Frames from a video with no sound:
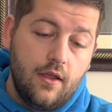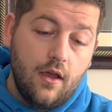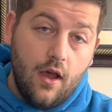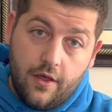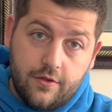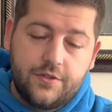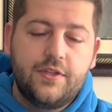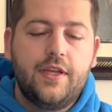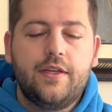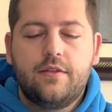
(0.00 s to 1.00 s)
other
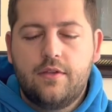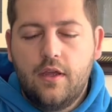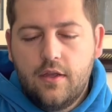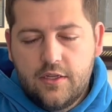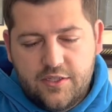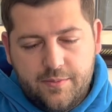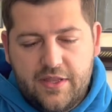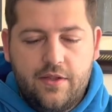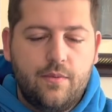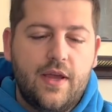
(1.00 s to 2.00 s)
SIGs,
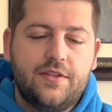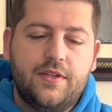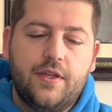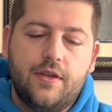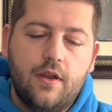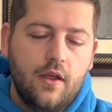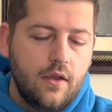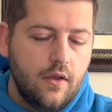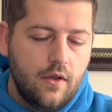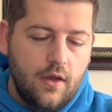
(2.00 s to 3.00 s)
Smith & Wesson,
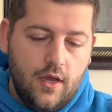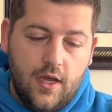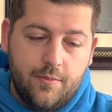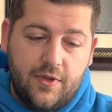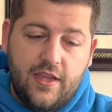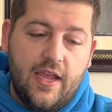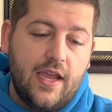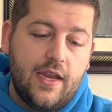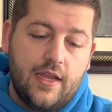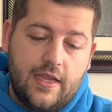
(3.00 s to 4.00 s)

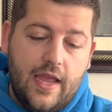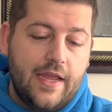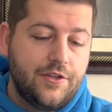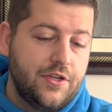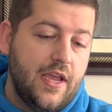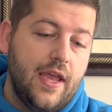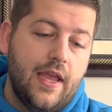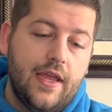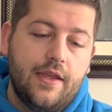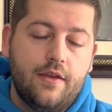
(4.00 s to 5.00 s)
Canik,
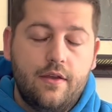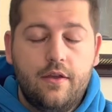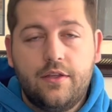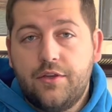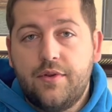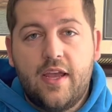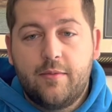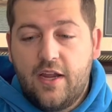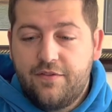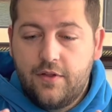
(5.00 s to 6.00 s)
HK, you name
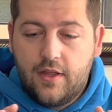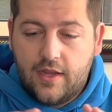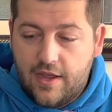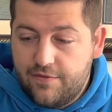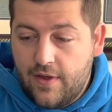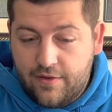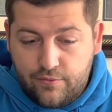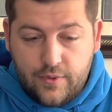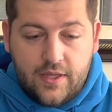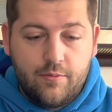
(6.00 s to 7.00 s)
it. I feel like I've
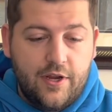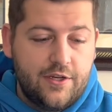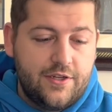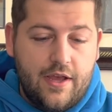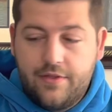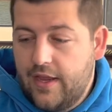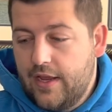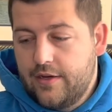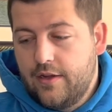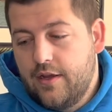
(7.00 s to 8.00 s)
really branched out in the
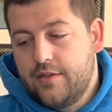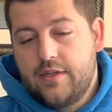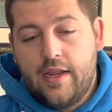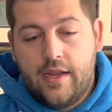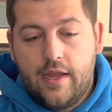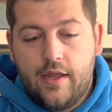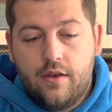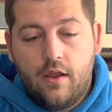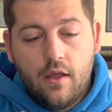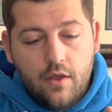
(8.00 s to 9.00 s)
handguns,
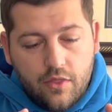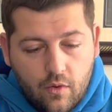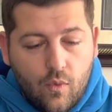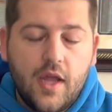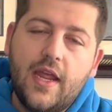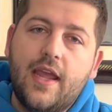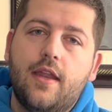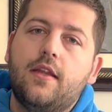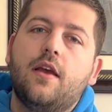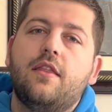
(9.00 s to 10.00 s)
and the one
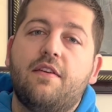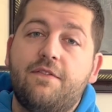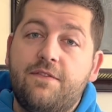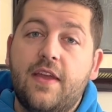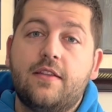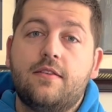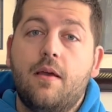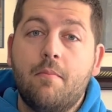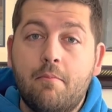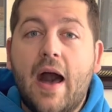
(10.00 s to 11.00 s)
handgun that
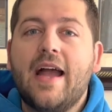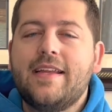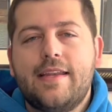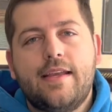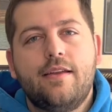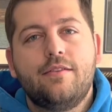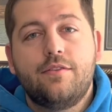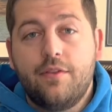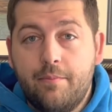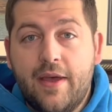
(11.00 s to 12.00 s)
fits my needs
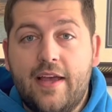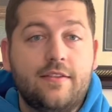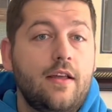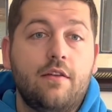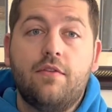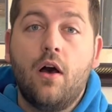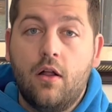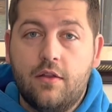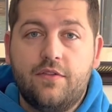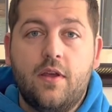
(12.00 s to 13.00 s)
the best out of
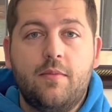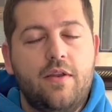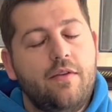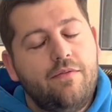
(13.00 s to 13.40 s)
all of them, and